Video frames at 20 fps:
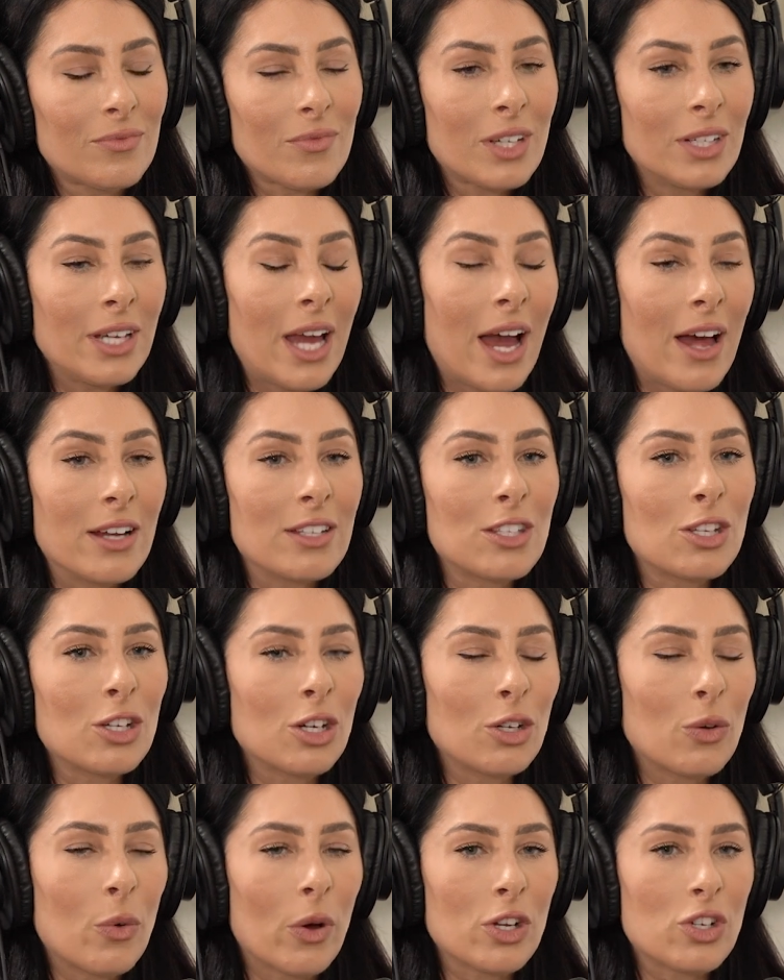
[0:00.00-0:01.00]
Yeah, it's a
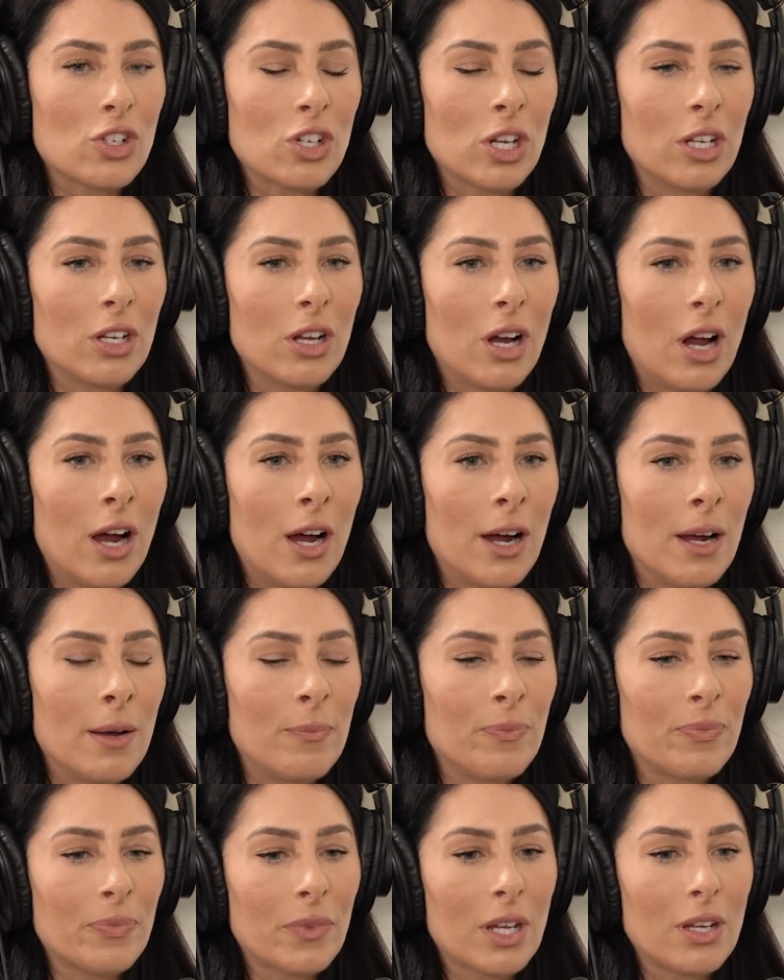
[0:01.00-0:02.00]
good question.
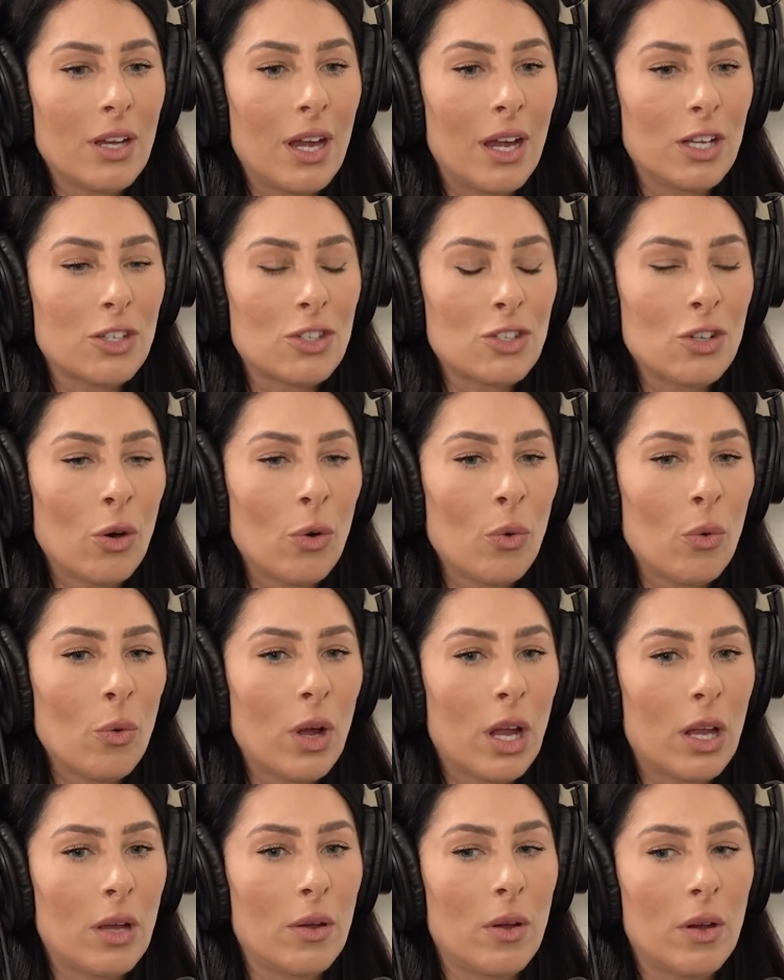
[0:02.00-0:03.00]
So
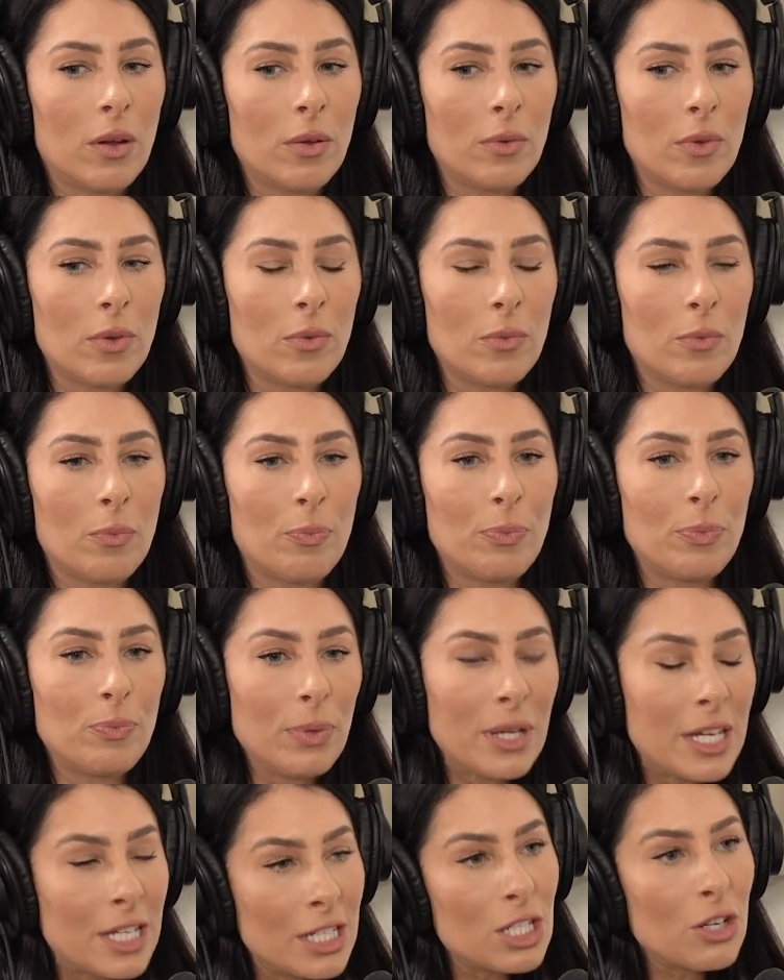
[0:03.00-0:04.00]

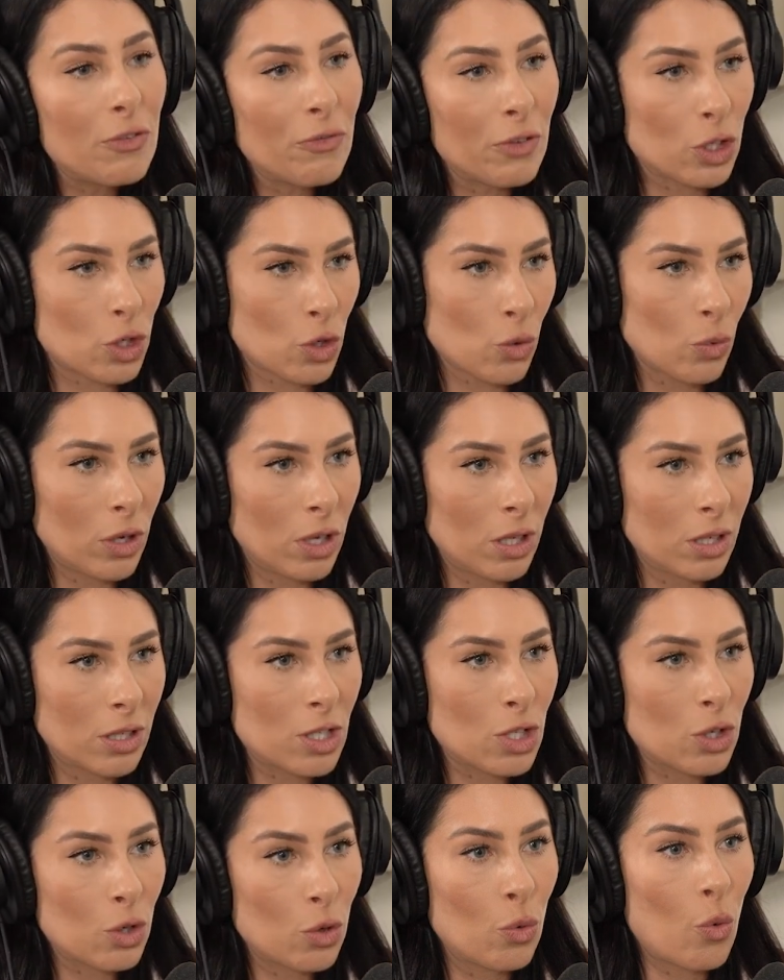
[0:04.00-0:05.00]

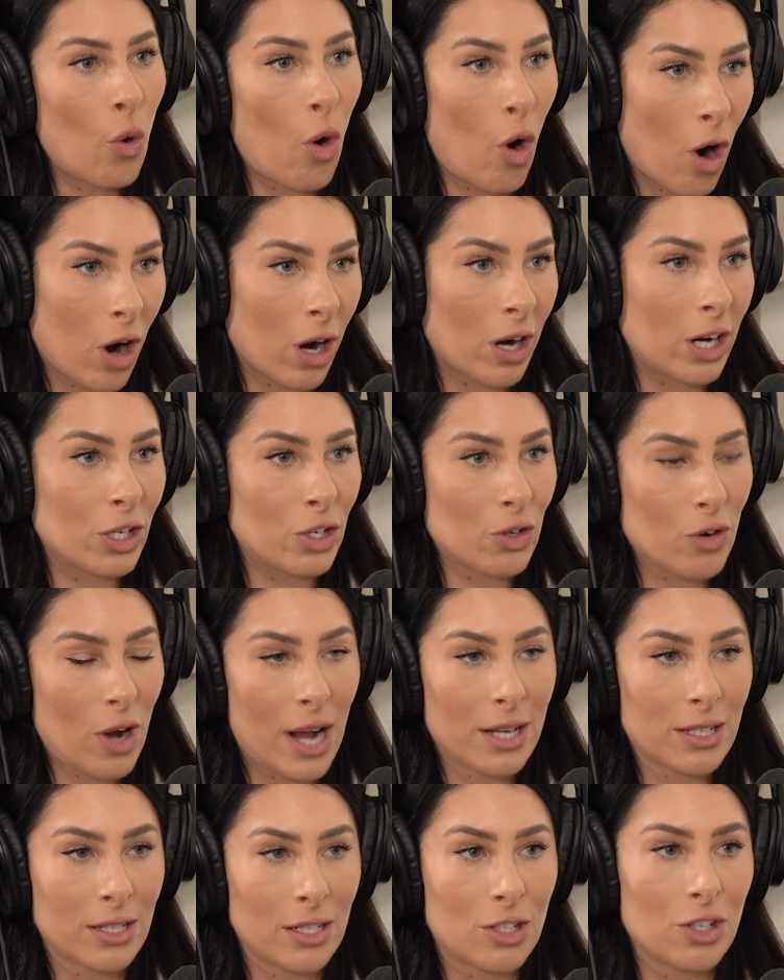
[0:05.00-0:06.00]
individuals who are
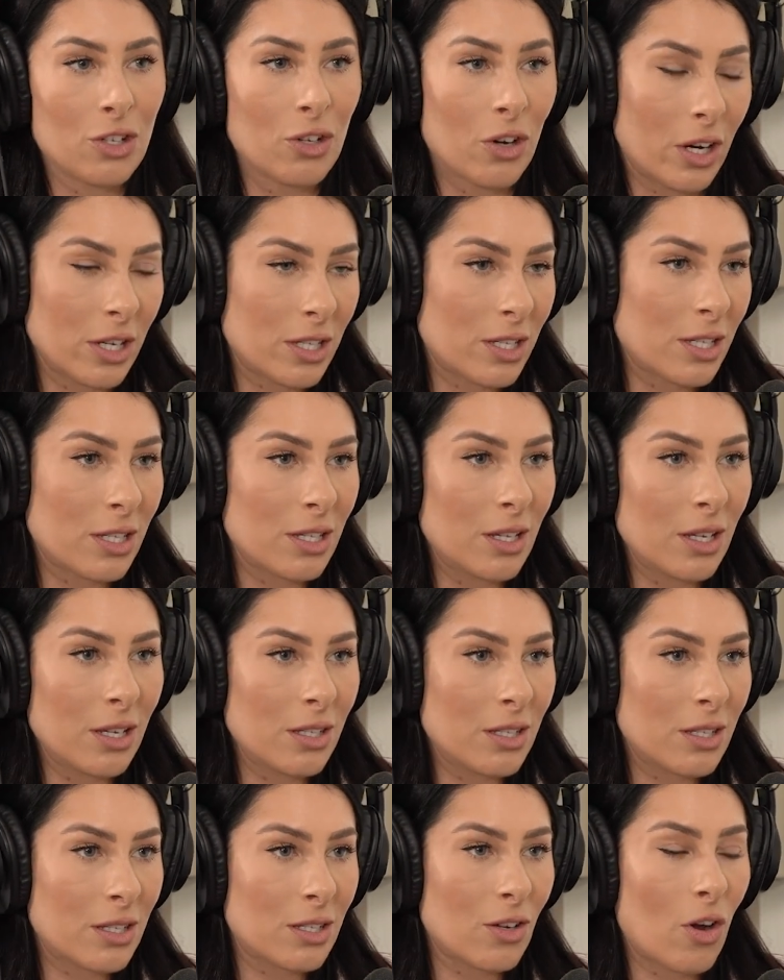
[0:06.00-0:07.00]
attracted to
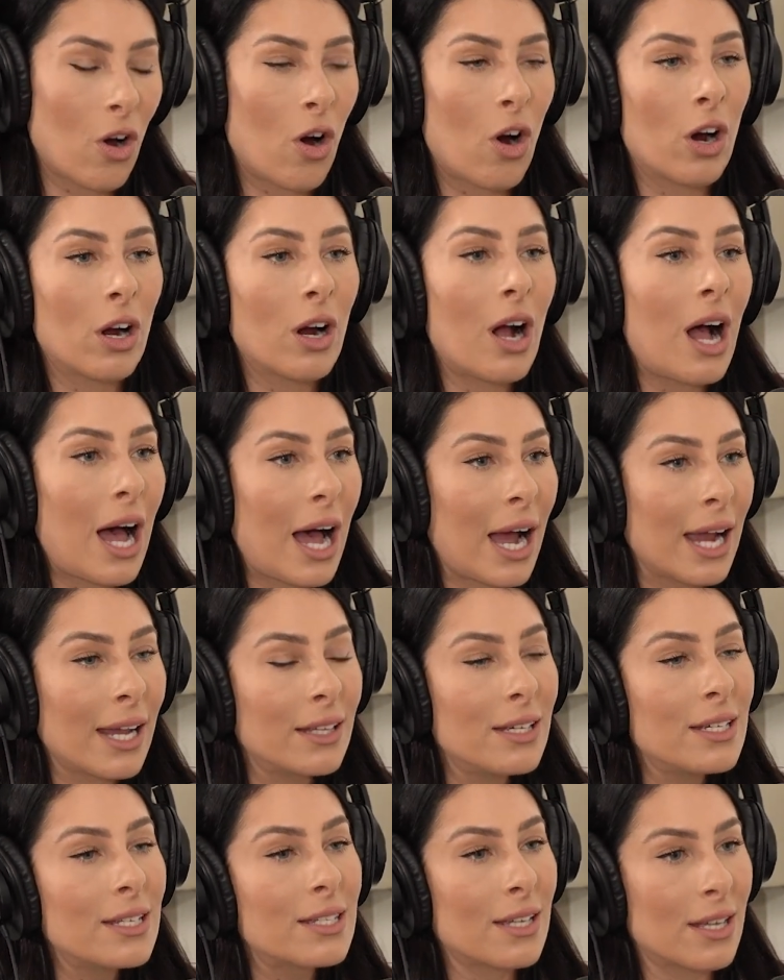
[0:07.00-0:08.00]
narcissists are
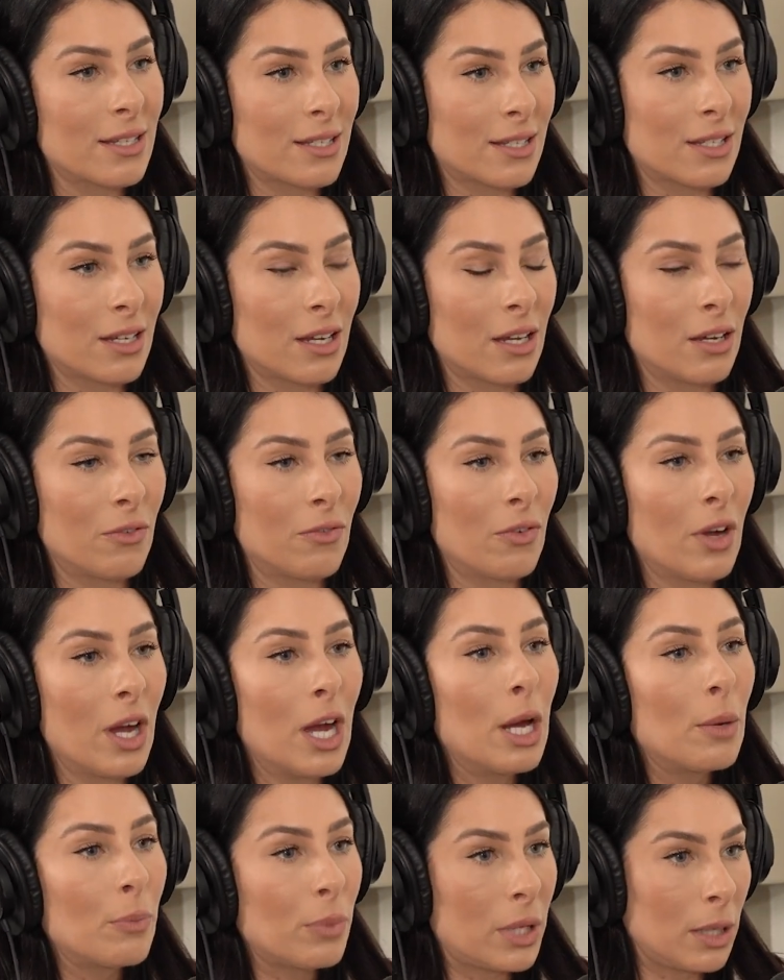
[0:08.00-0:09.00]
highly sensitive
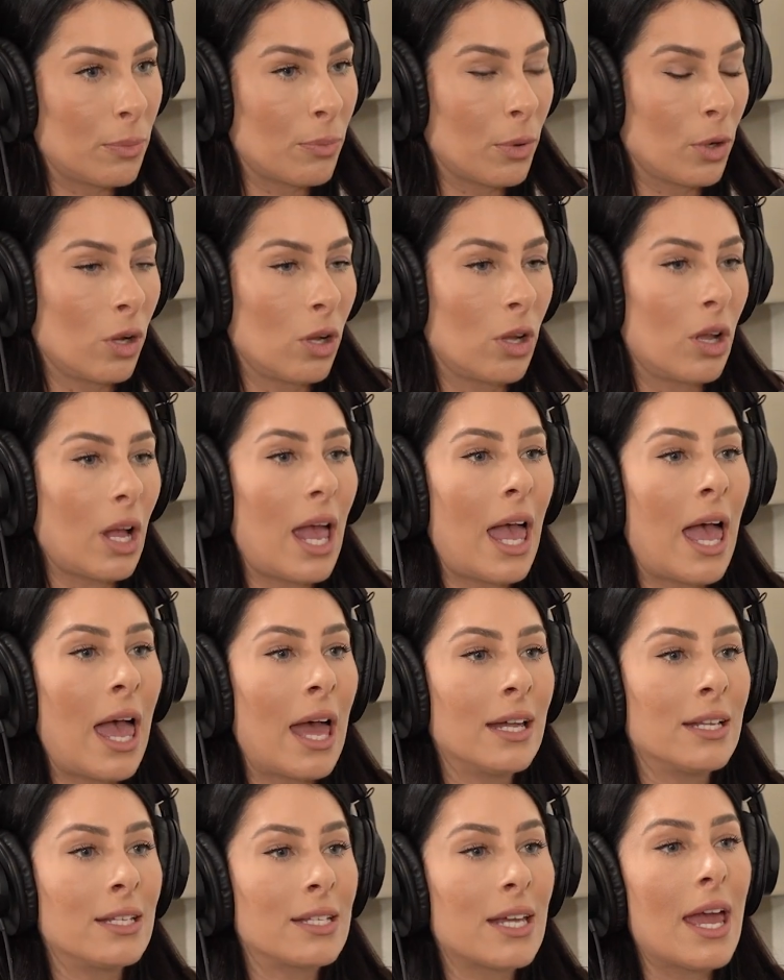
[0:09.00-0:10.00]
people
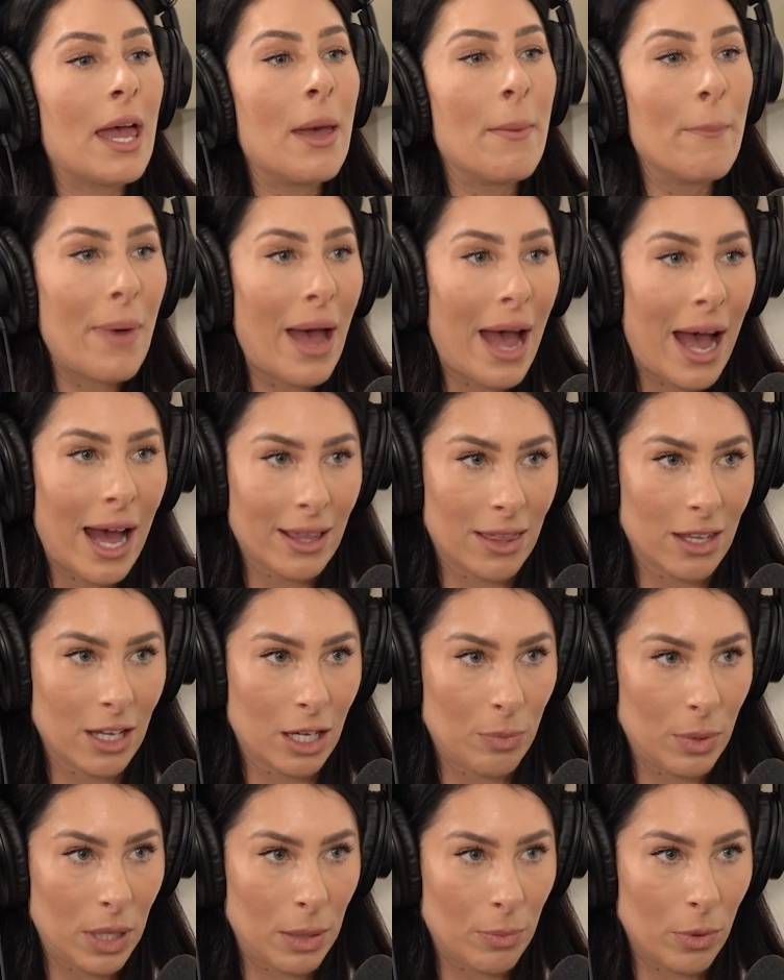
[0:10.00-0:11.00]
and
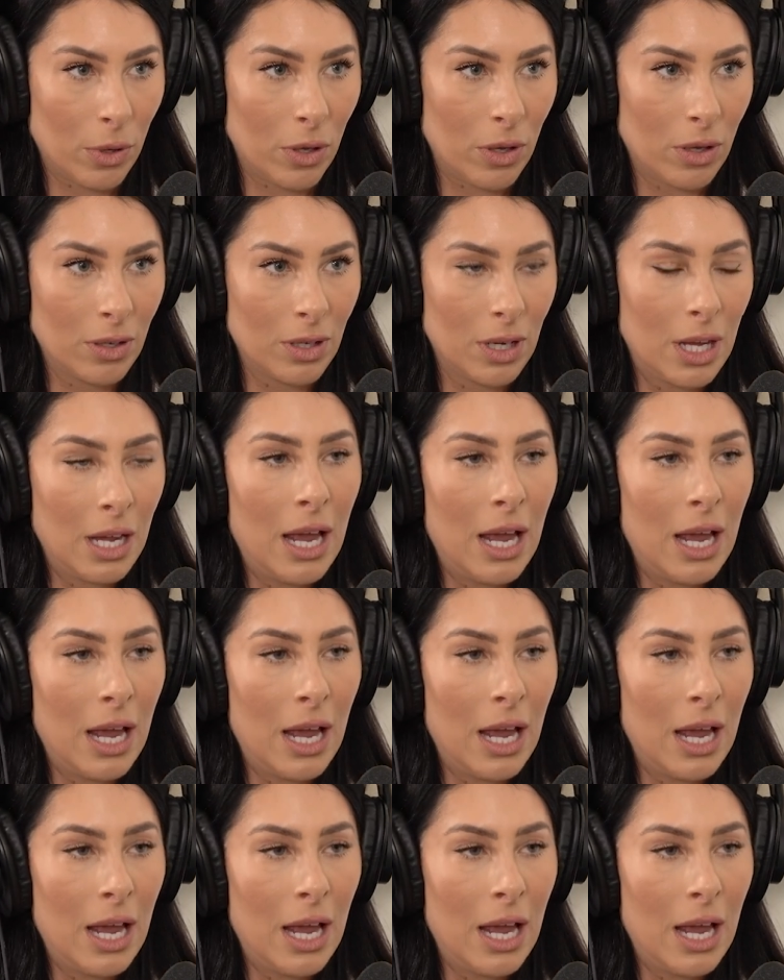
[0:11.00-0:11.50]
empathic people.